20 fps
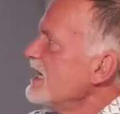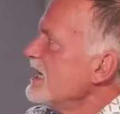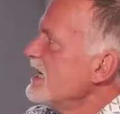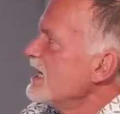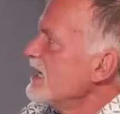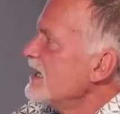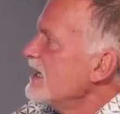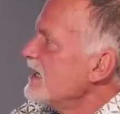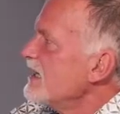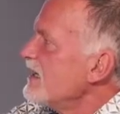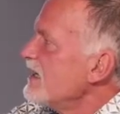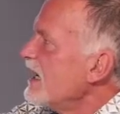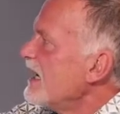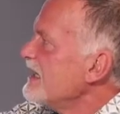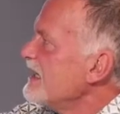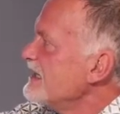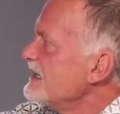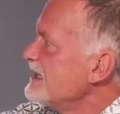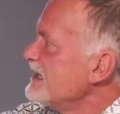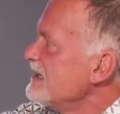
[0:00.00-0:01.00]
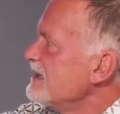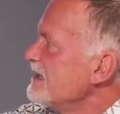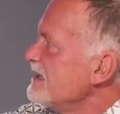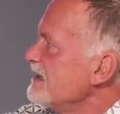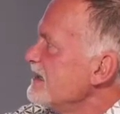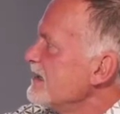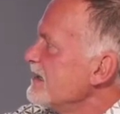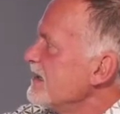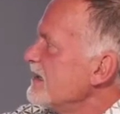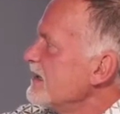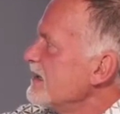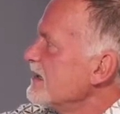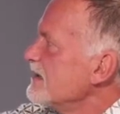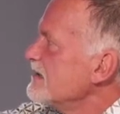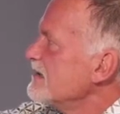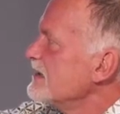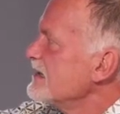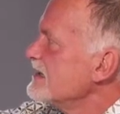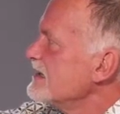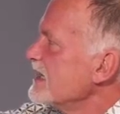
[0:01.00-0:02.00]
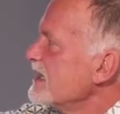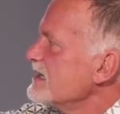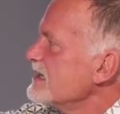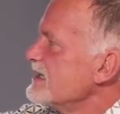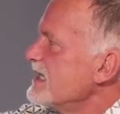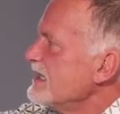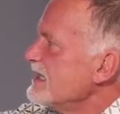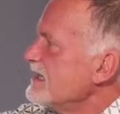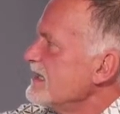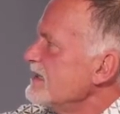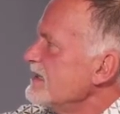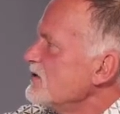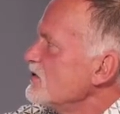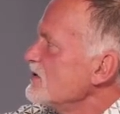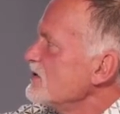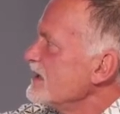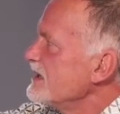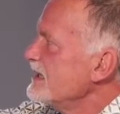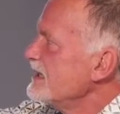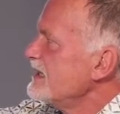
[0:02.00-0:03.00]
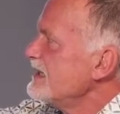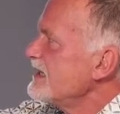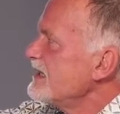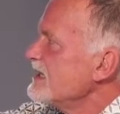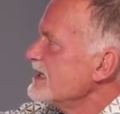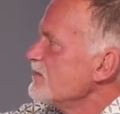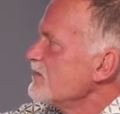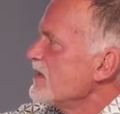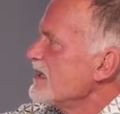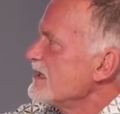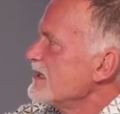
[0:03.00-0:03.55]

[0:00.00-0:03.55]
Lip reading: I didn't discuss that into the details, but